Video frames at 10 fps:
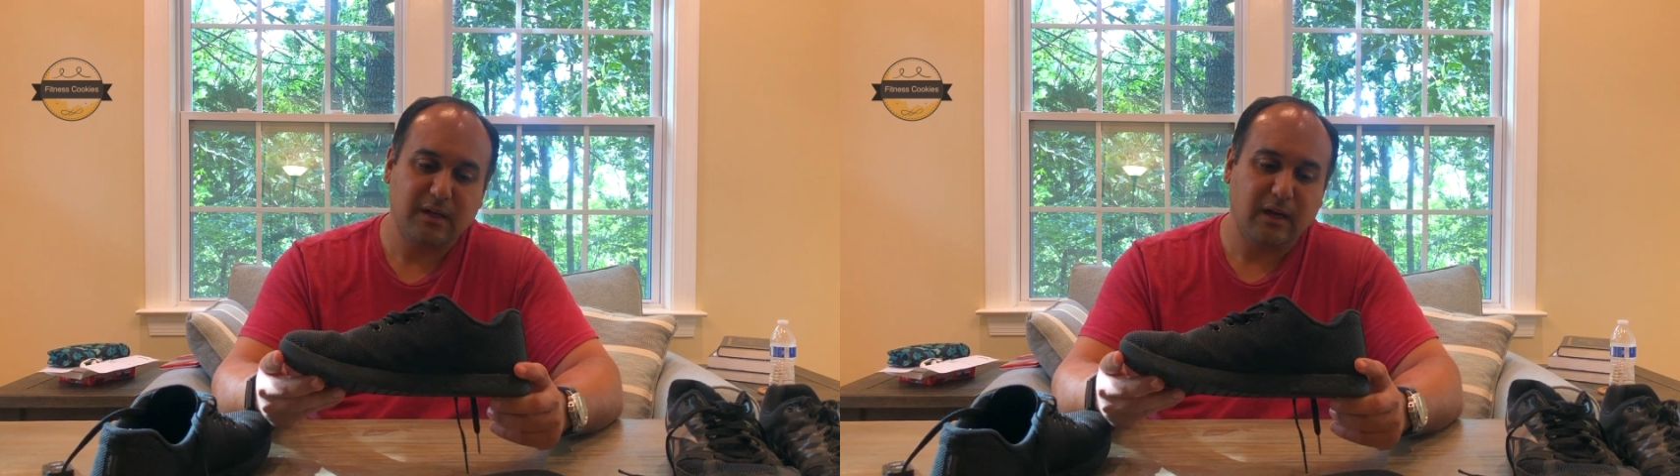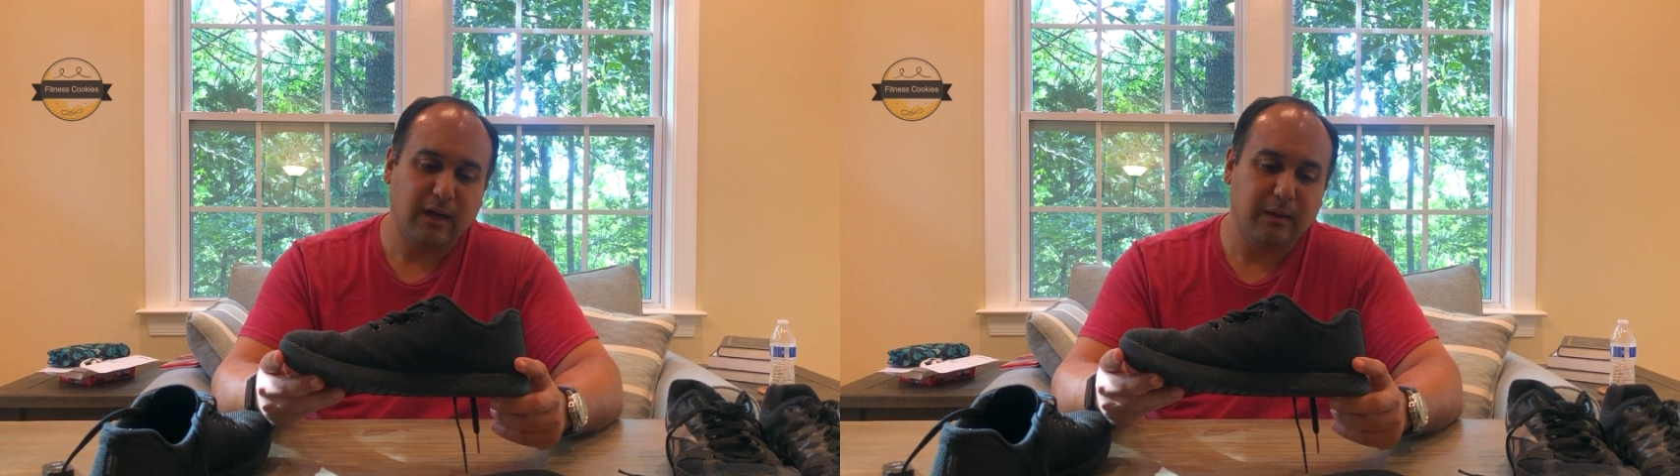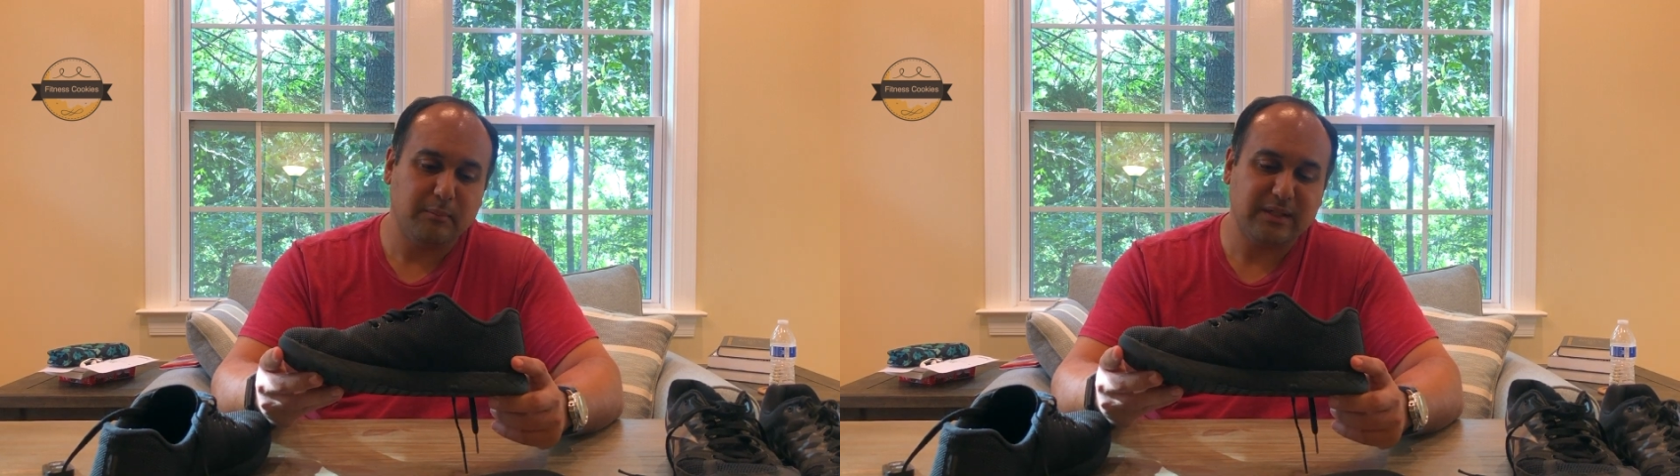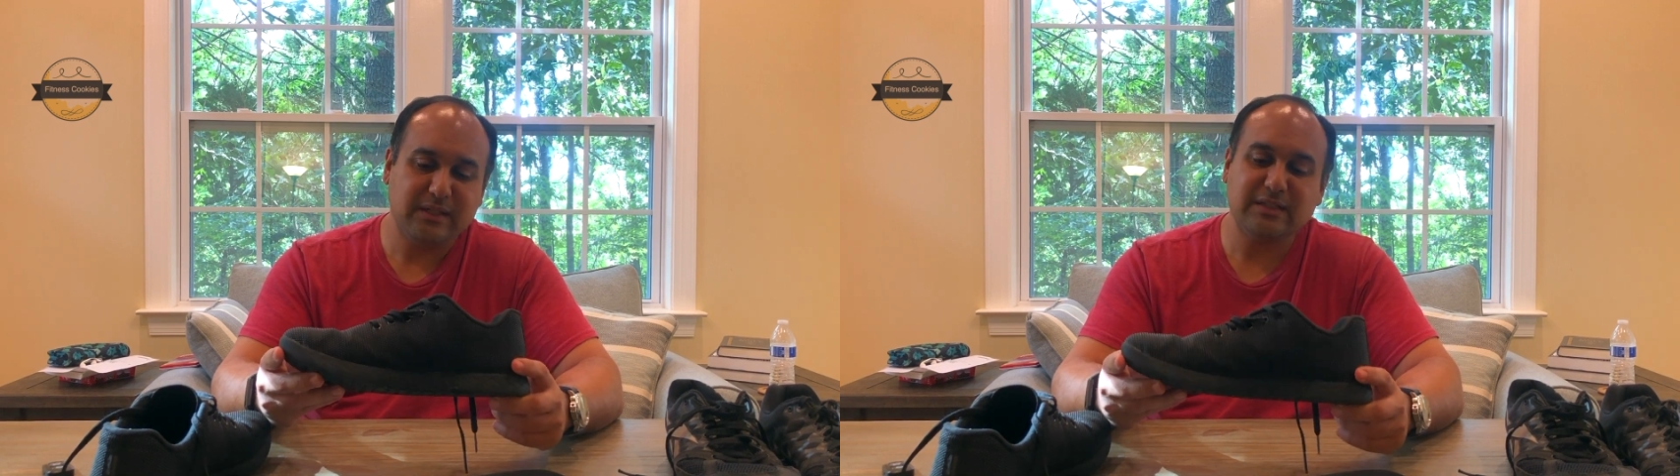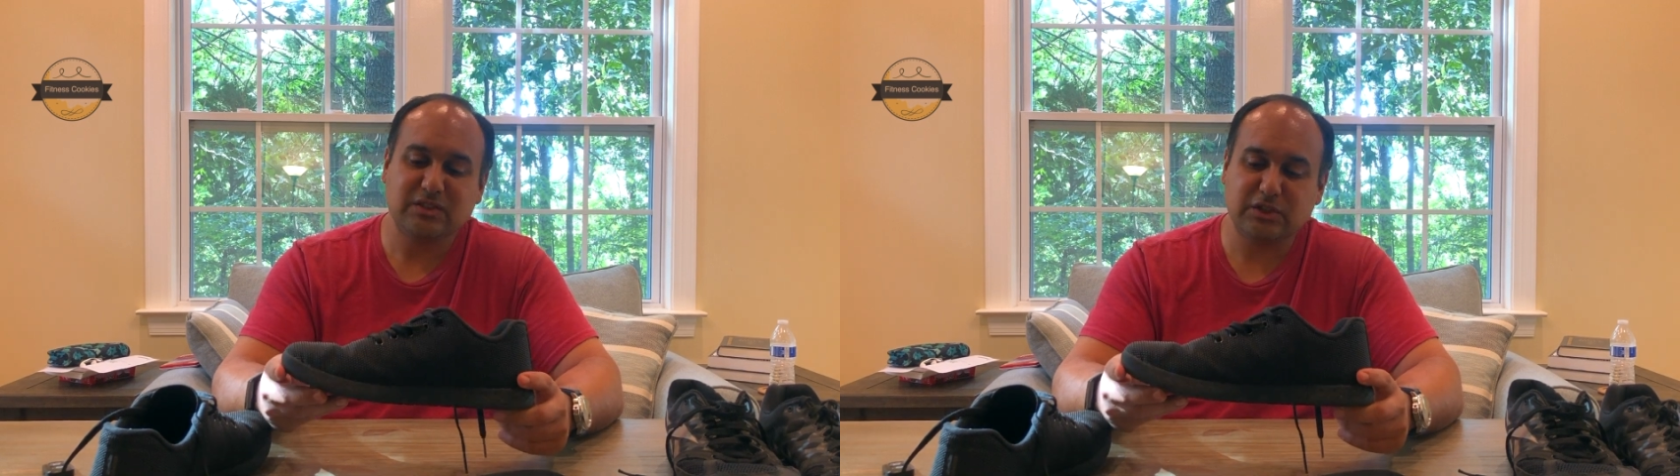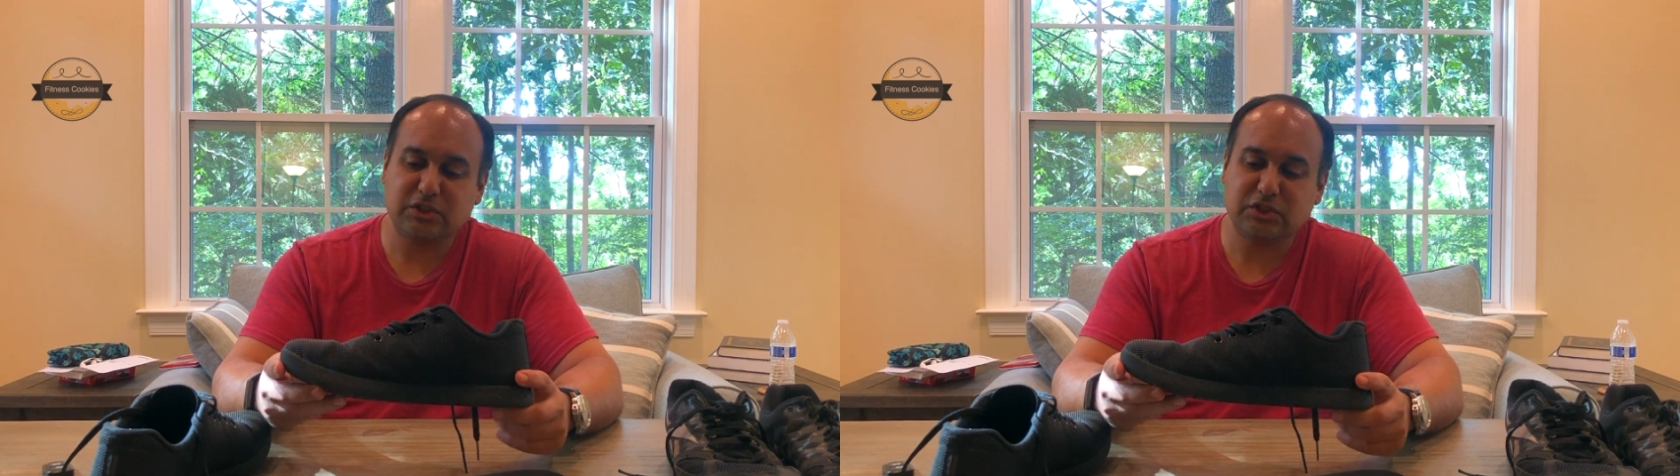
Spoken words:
but it is a good